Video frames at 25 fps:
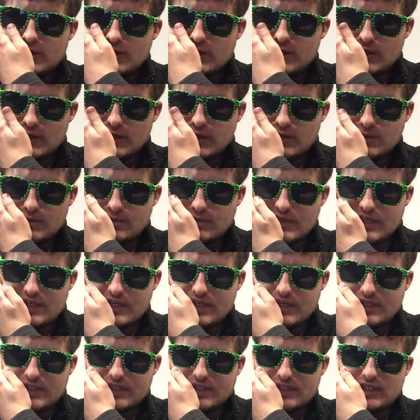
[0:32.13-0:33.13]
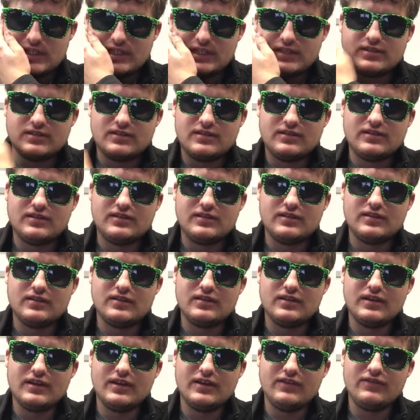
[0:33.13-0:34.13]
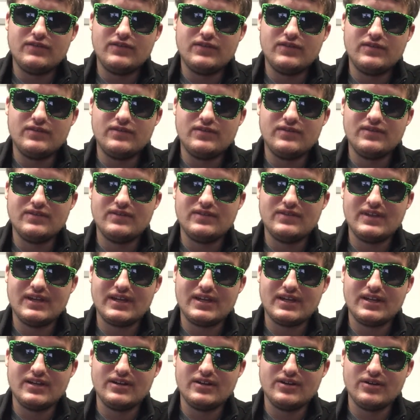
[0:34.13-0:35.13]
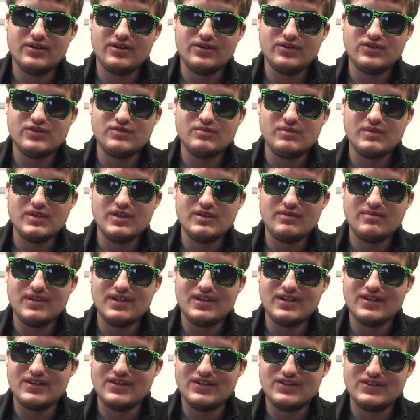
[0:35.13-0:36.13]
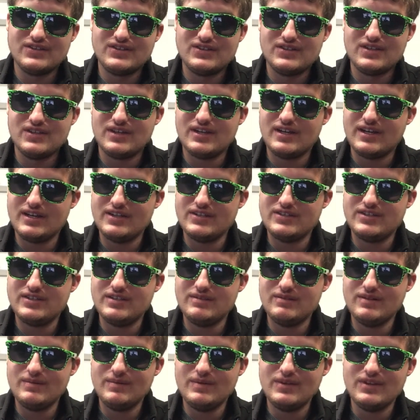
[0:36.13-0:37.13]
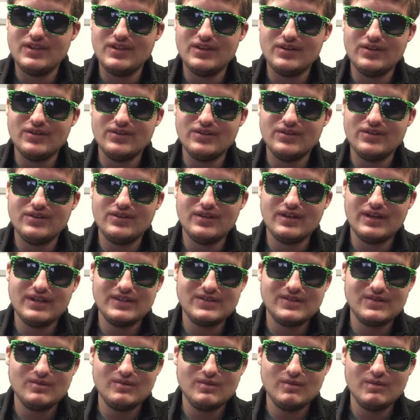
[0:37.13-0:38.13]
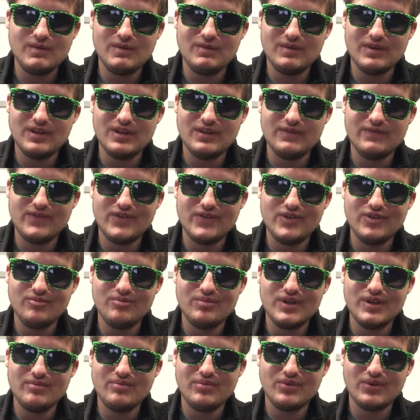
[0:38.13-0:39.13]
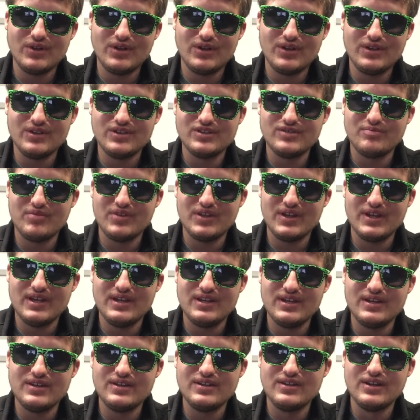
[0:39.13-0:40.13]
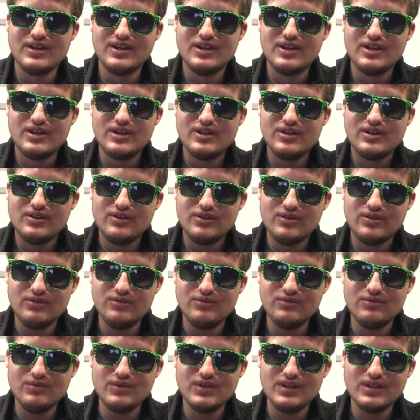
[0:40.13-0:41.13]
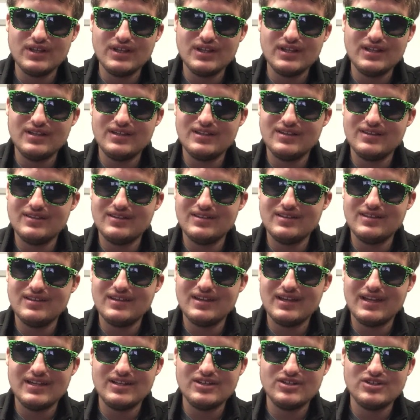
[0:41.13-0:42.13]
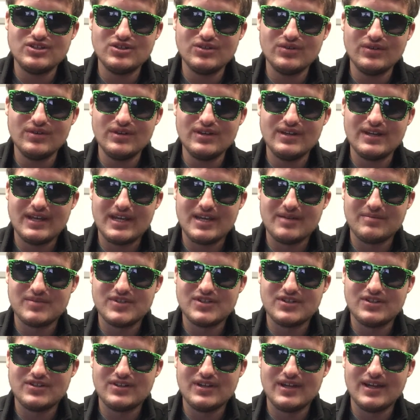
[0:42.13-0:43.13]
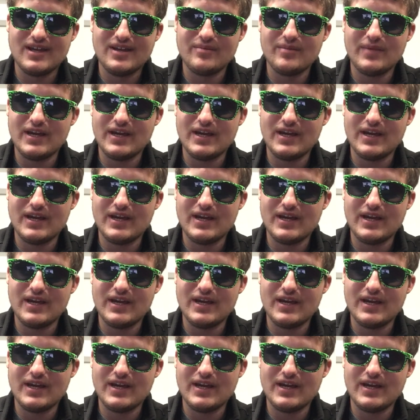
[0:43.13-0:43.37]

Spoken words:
Oh my gosh, that kind of hurts me, because I seem to be one of the few people on this planet who really enjoyed Amsterdam.